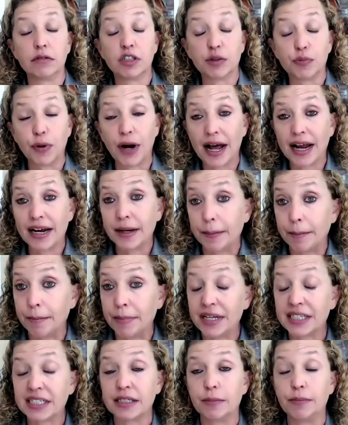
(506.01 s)
spread
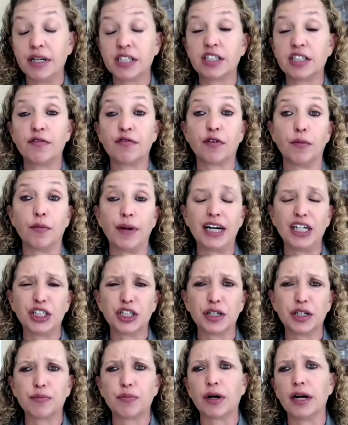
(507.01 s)

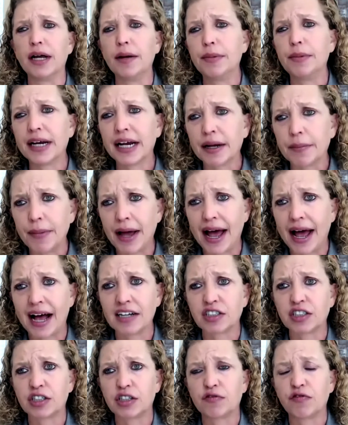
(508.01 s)
misinformation, prohibiting
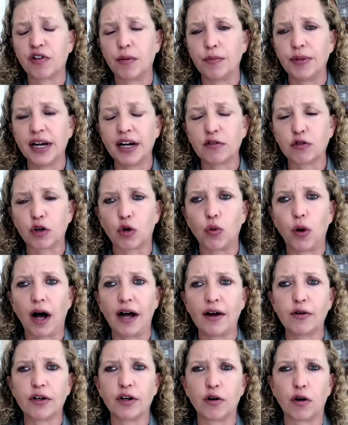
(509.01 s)
masks from being
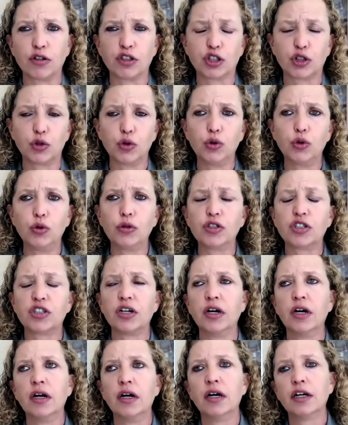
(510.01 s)
required in our
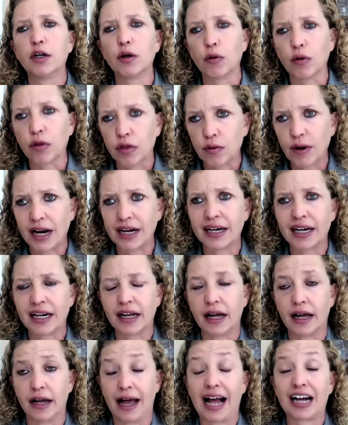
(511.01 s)
schools, you know,
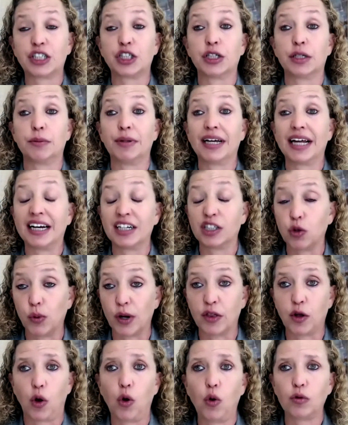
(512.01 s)
threatening, actually beginning to
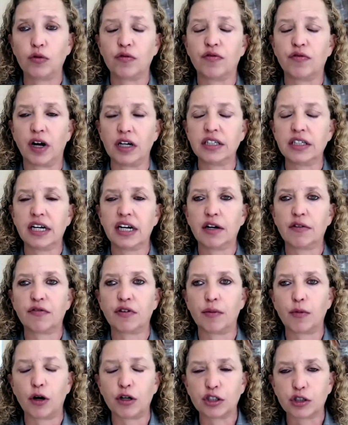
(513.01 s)
withhold funding
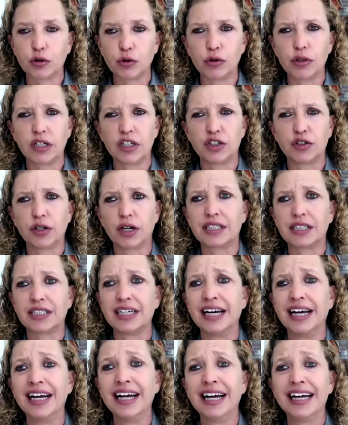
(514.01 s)
from our school
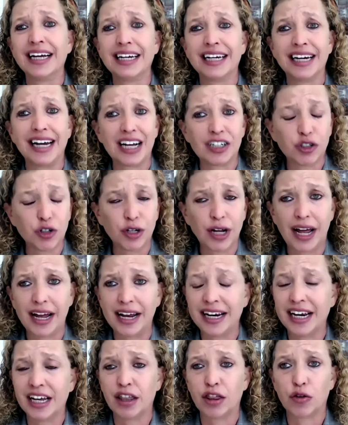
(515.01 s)
districts.
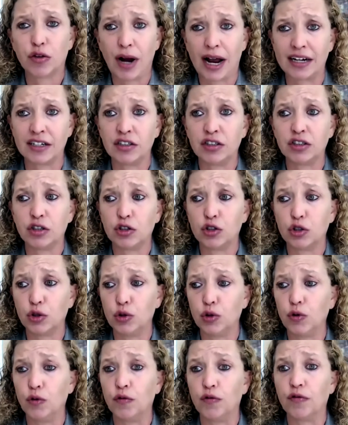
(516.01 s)
Yesterday, he threatened
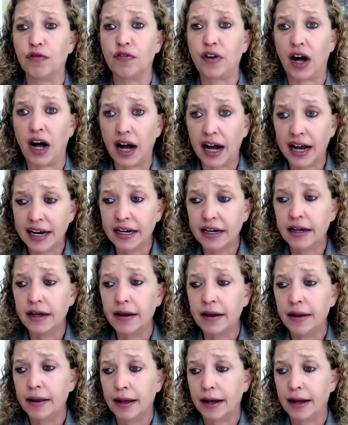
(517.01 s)
to fine